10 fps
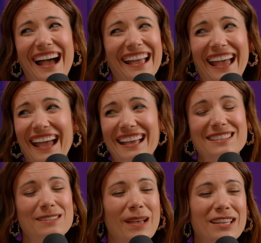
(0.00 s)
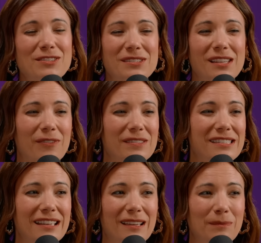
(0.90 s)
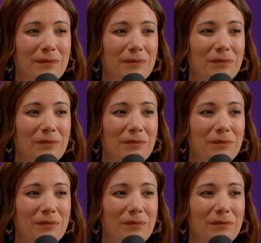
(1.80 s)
I it just makes your self esteem.